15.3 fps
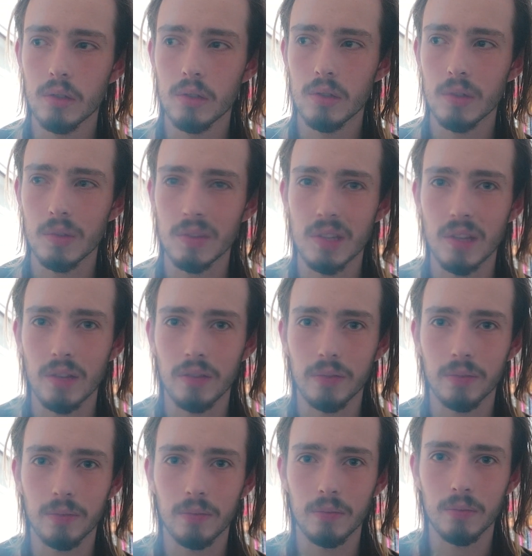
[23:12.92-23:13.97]
So instead of
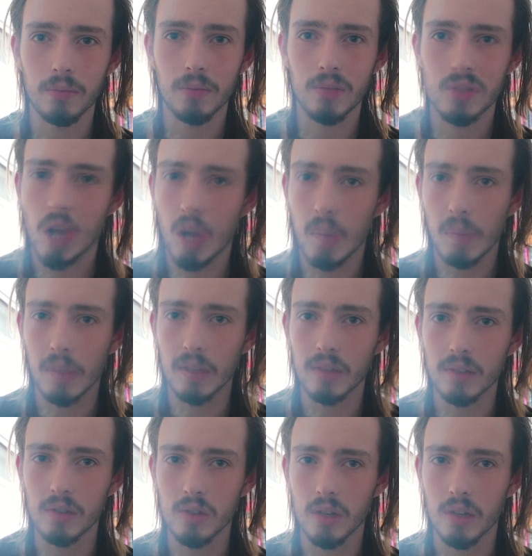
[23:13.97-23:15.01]
stopping
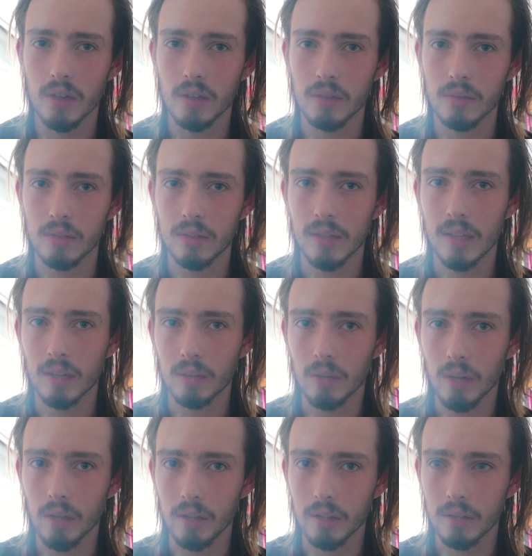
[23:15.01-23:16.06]
and trying to get it
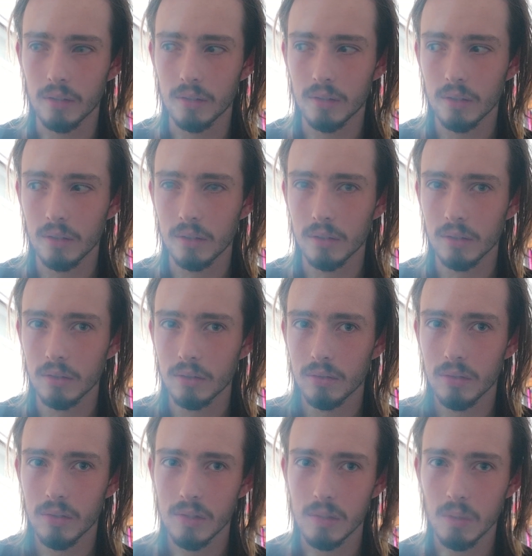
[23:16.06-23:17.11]
right,
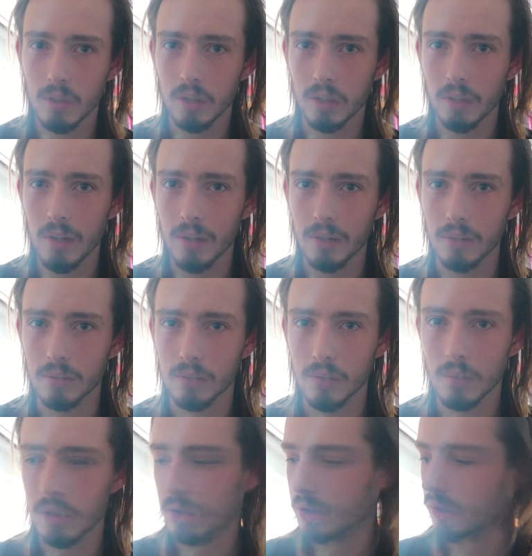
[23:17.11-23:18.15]
you just work around it.
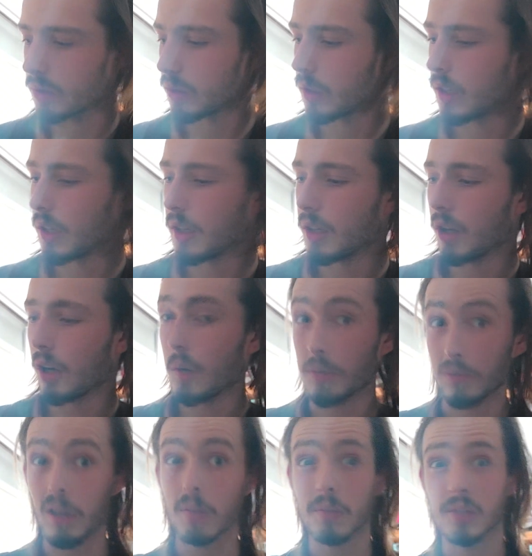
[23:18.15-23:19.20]
Like, watch. I
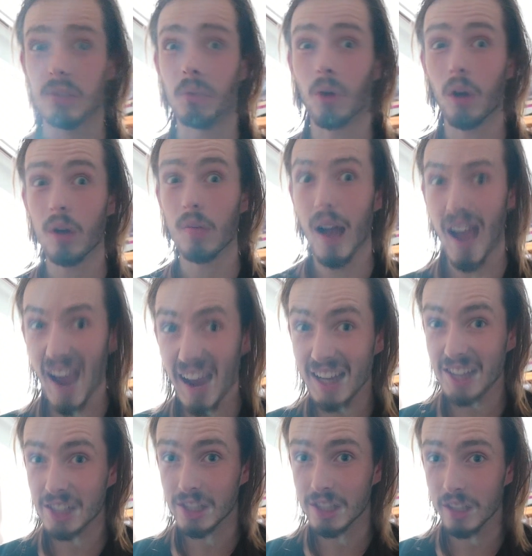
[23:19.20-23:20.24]
promise you, I'm
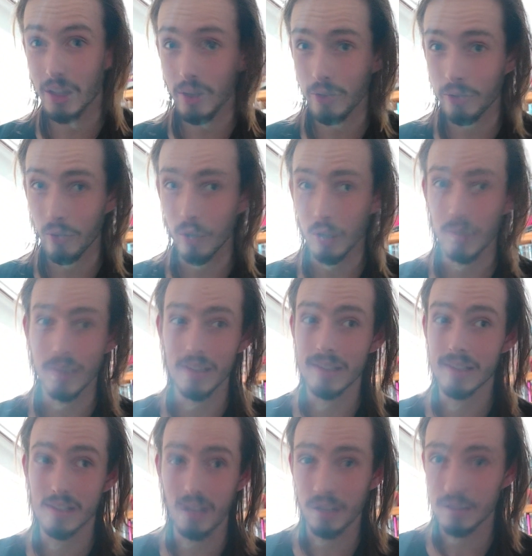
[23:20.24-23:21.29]
actually gonna fuck up.
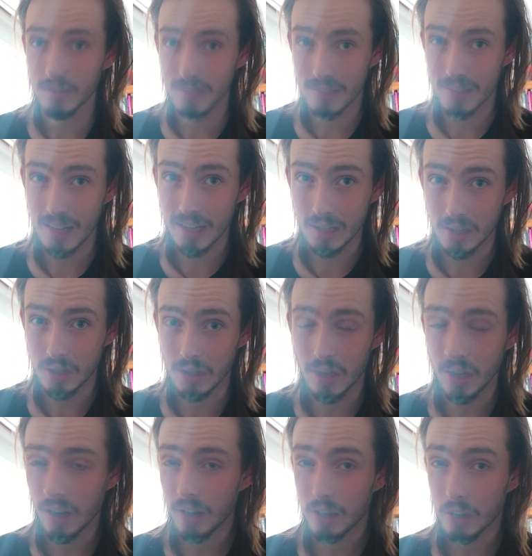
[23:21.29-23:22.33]
This is not staged.
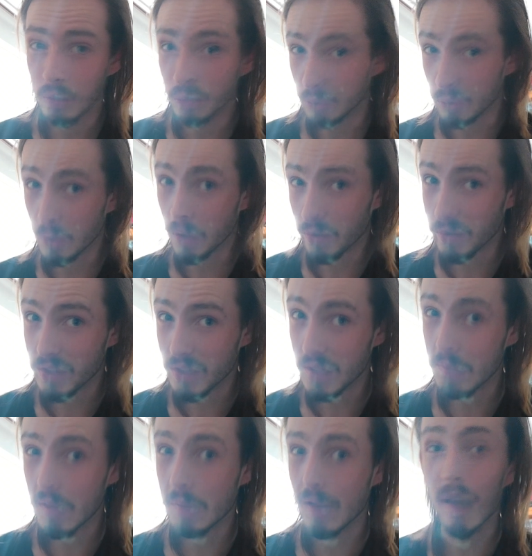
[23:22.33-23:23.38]
You have seen
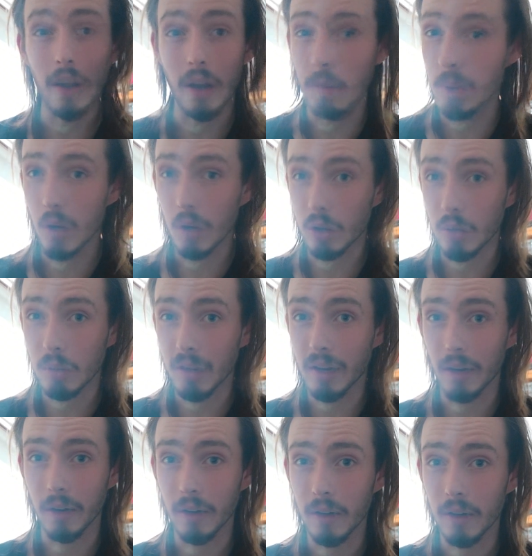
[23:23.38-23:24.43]
me play. I'm not a good
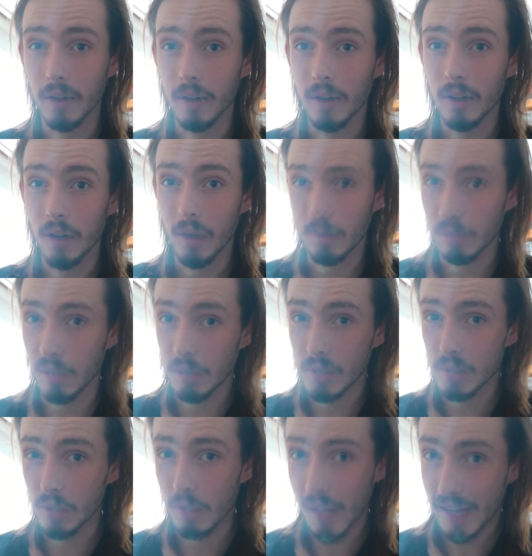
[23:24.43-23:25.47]
player. I promise
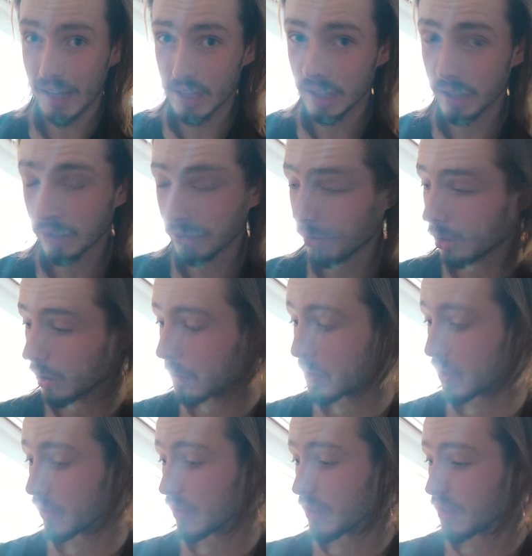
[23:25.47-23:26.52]
you, I'm actually gonna fuck up
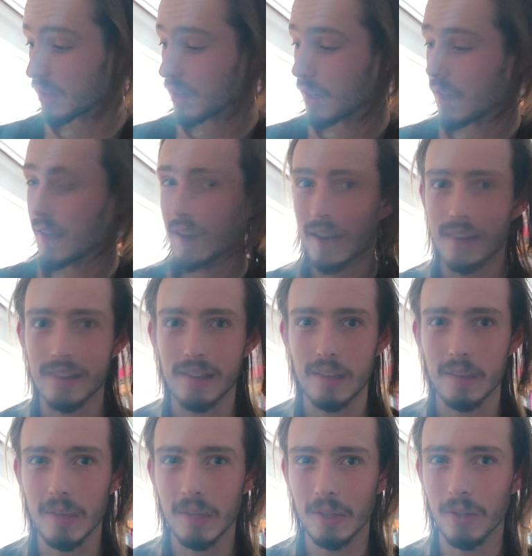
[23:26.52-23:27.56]
during this, and it's
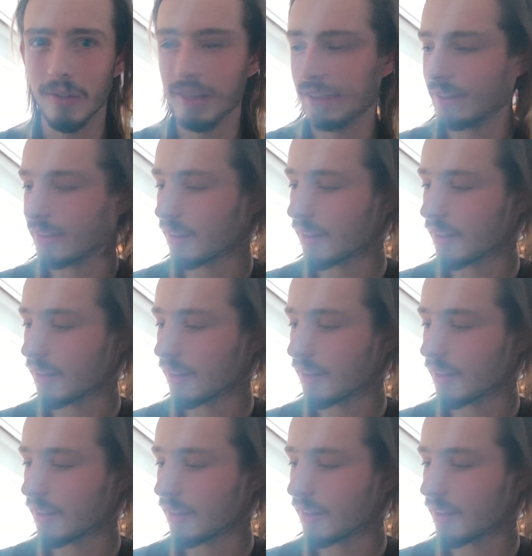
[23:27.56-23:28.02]
gonna be a good thing.